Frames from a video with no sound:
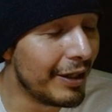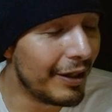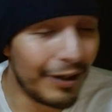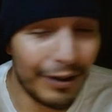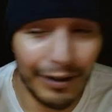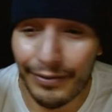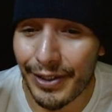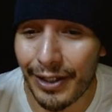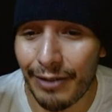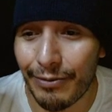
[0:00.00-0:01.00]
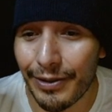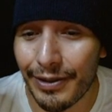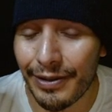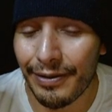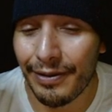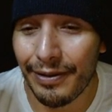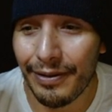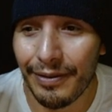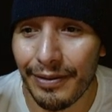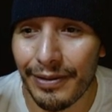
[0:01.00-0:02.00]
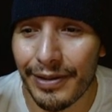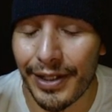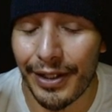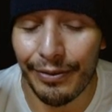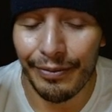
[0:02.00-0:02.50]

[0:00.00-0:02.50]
all of Star Wars. So,